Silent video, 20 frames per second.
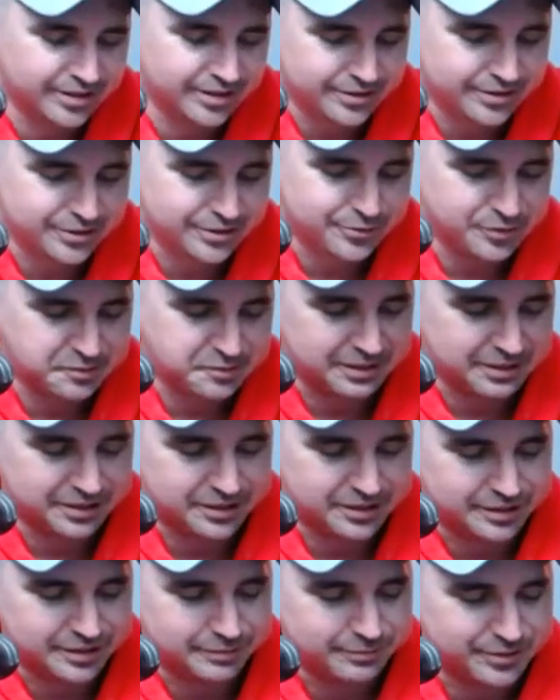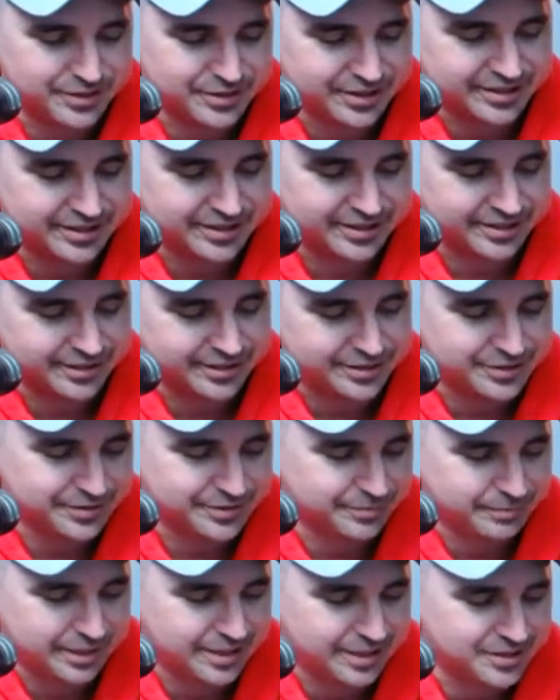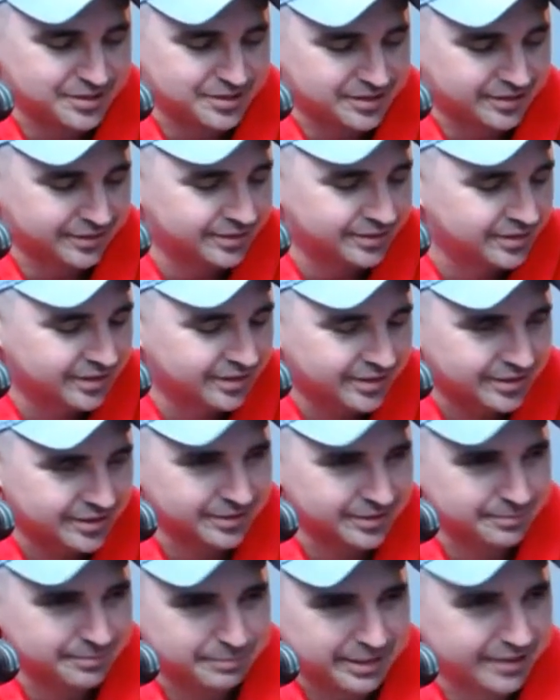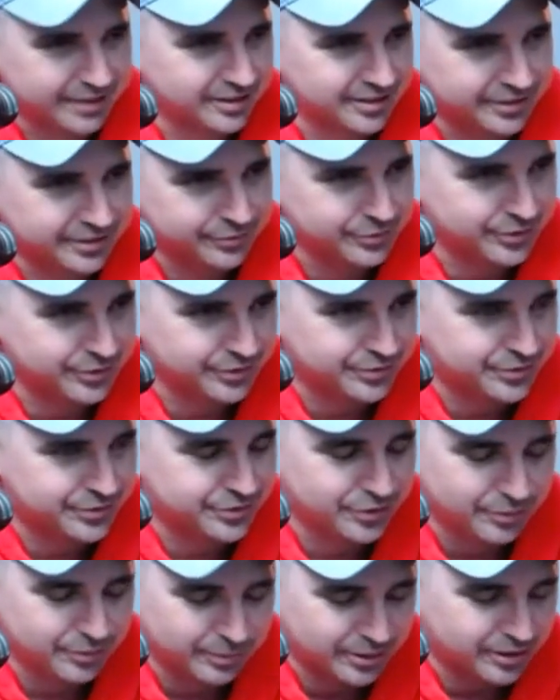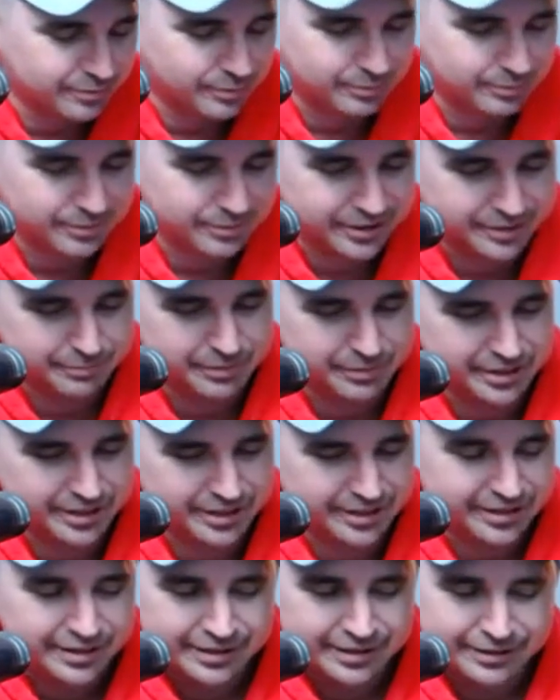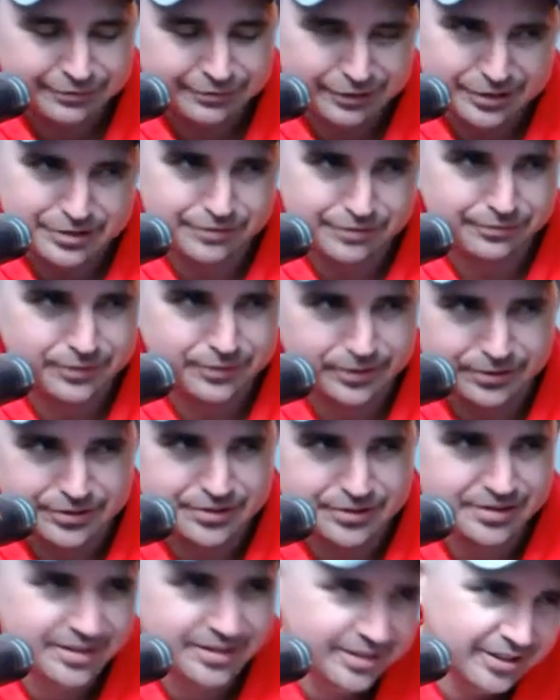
No disrespect to him, because I think he's amazing. Apparently, it was his super human being, but yeah, Fast and Furious.